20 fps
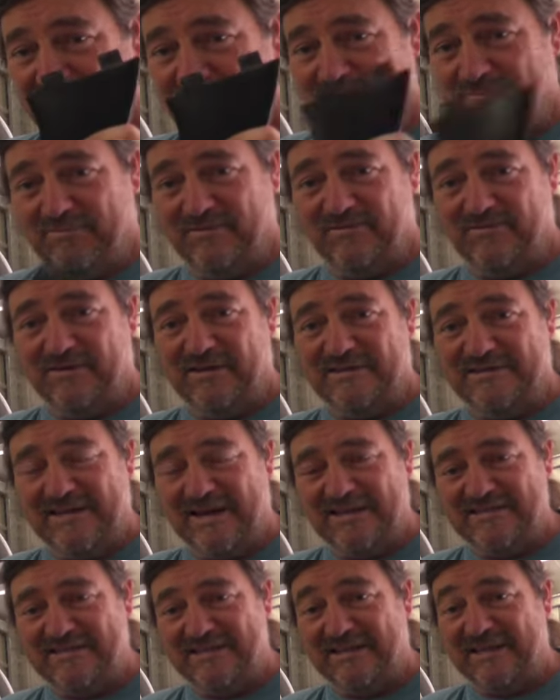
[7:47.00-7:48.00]
be
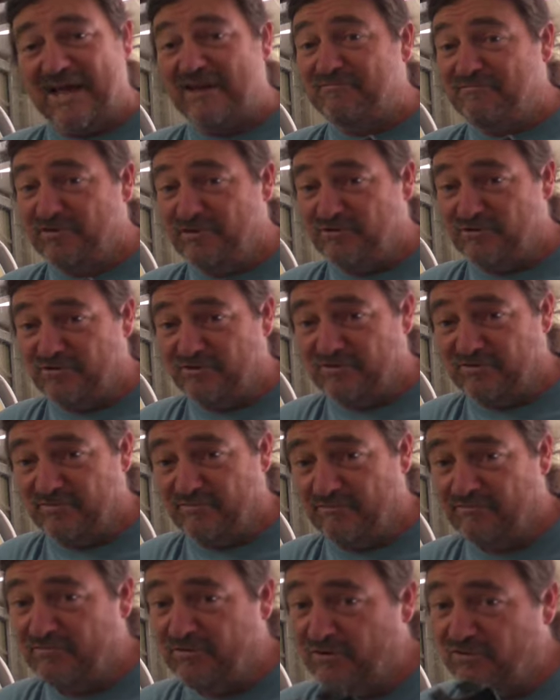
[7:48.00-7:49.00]
fantastic. And futures.
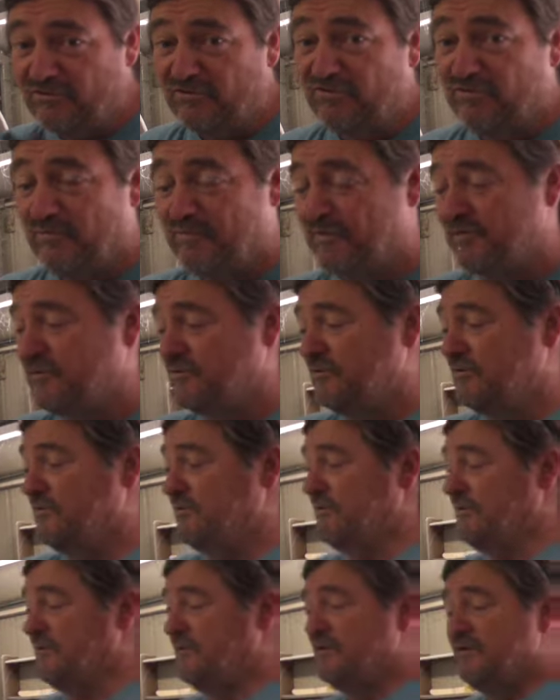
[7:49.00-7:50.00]
Futures would be good.
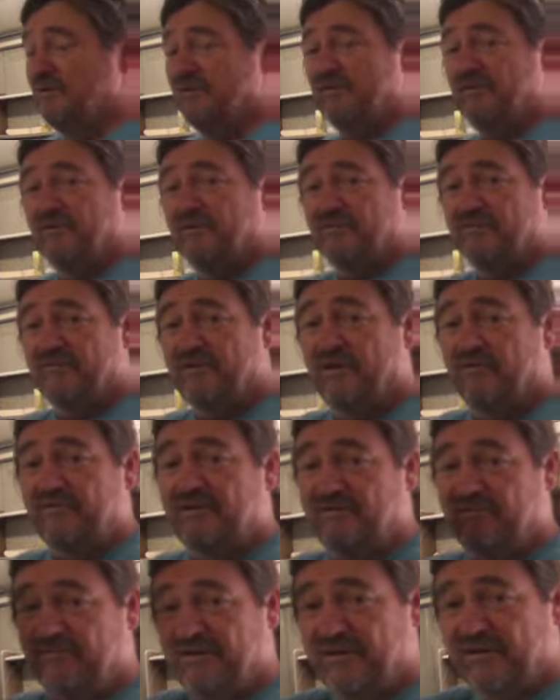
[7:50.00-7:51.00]
So we're
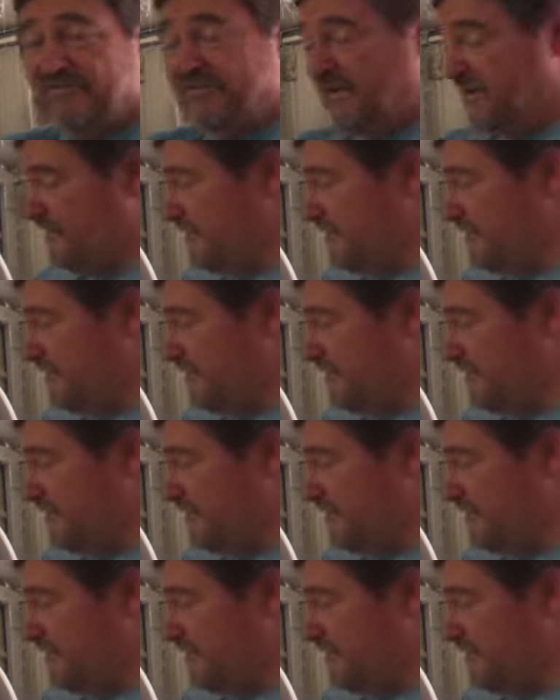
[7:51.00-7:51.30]
definitely going to take